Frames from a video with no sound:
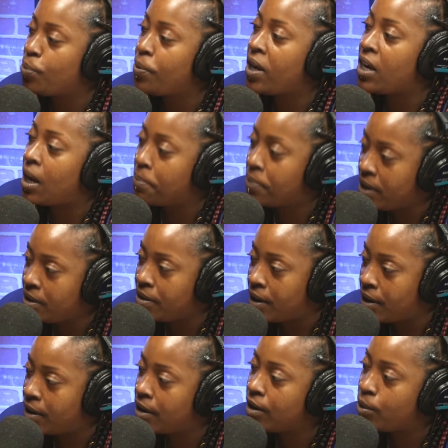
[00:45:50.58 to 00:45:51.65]
it, you may not be
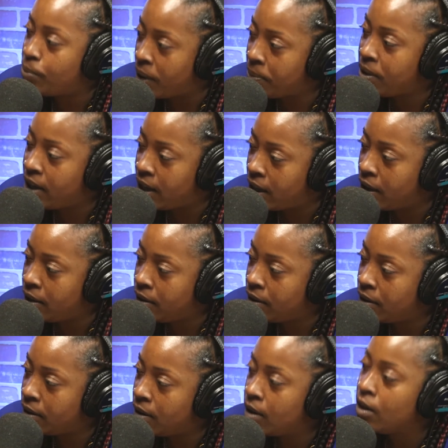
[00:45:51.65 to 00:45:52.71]
there. You may be dead.
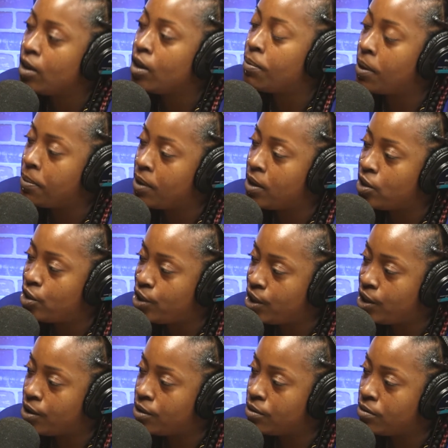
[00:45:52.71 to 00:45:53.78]
You may be in
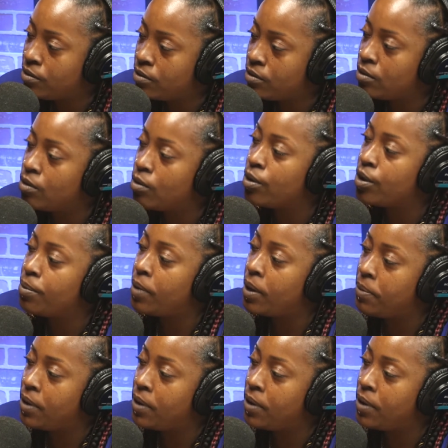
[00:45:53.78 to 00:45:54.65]
jail or you may